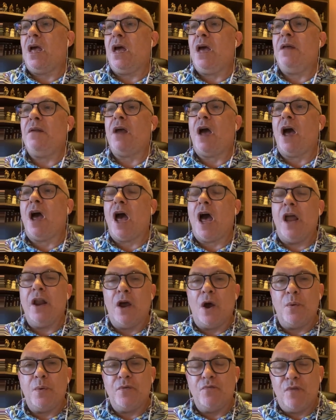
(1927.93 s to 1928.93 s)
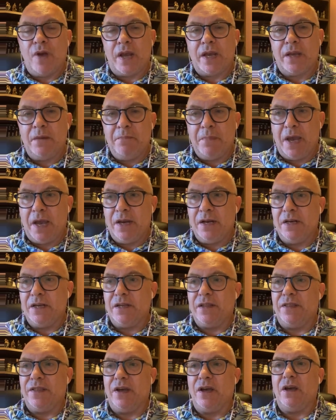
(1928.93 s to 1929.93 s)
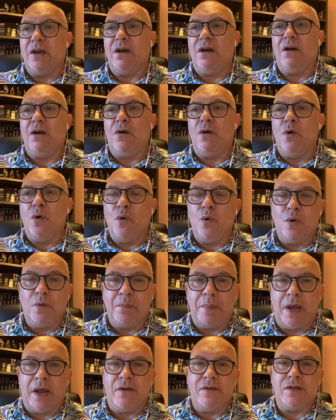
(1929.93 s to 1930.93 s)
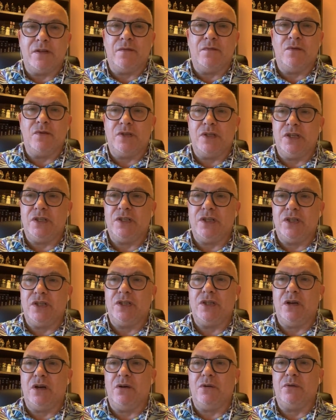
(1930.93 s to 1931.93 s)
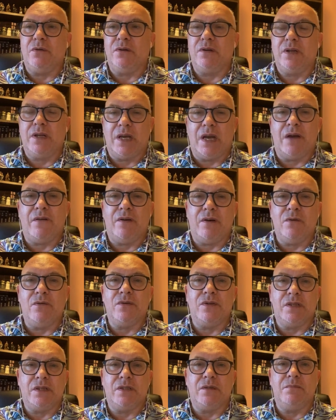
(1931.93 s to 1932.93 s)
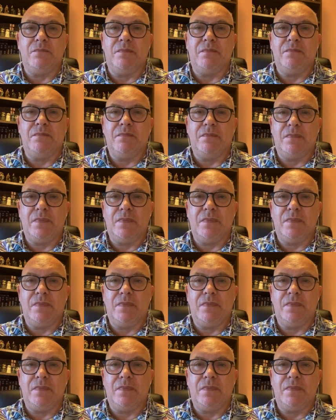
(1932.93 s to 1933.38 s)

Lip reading: And I would recommend that all parents of autistic child carry an autism